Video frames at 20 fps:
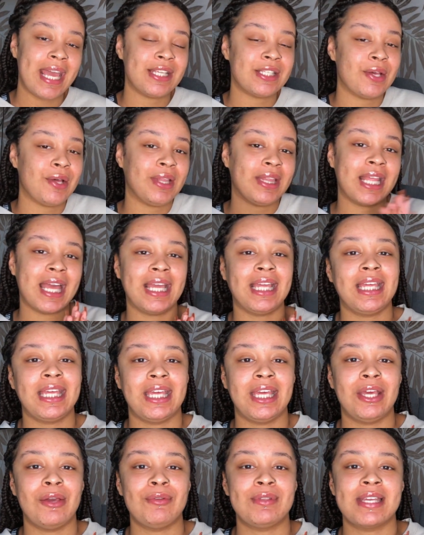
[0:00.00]
So thank
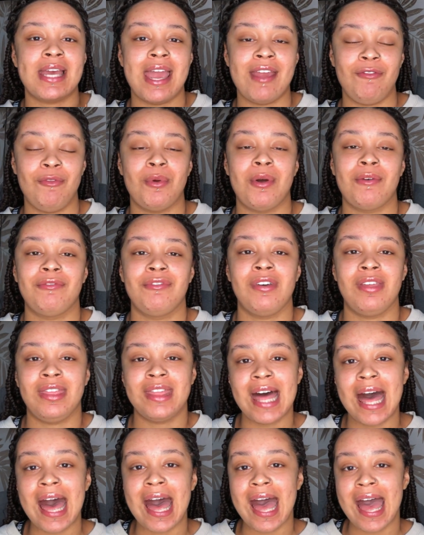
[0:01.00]
you to everyone for
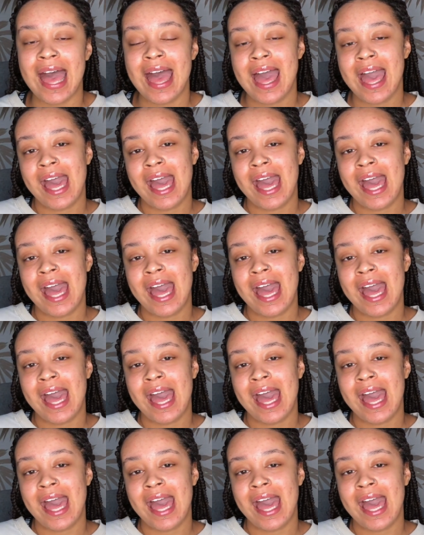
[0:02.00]
that.